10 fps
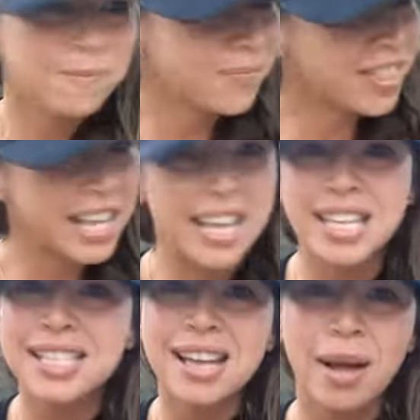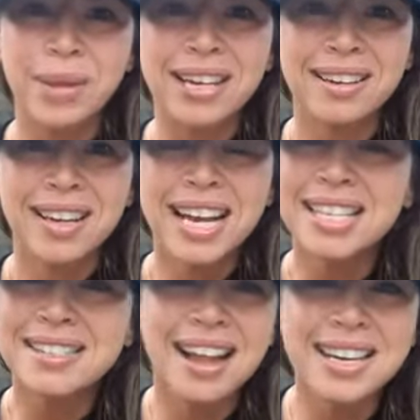thing that's coming.
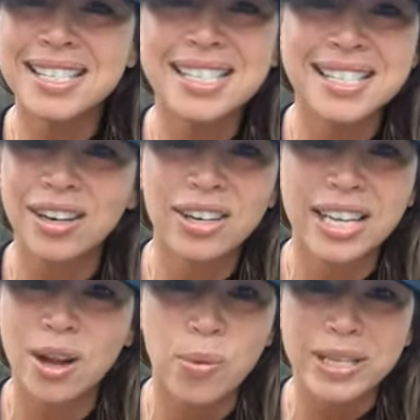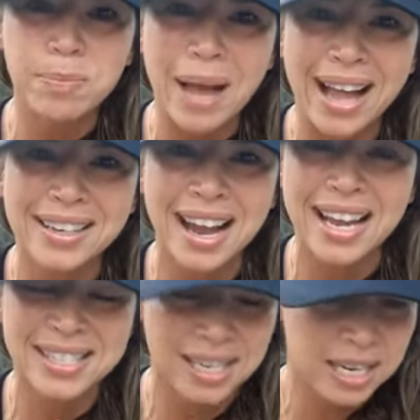It's not necessarily always bad,
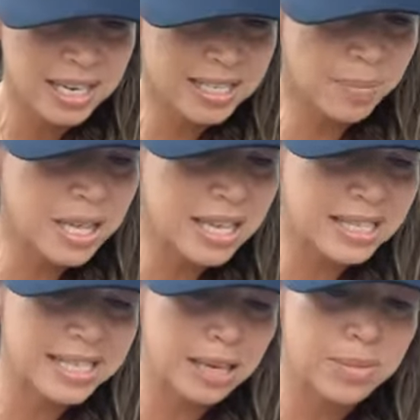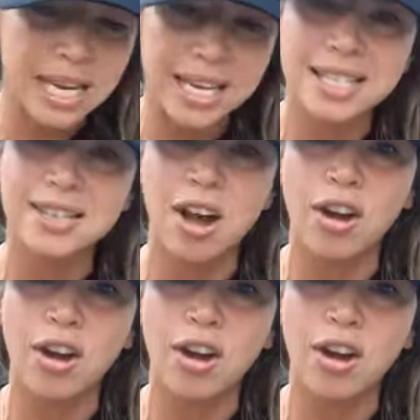guys. Something that seems like it's not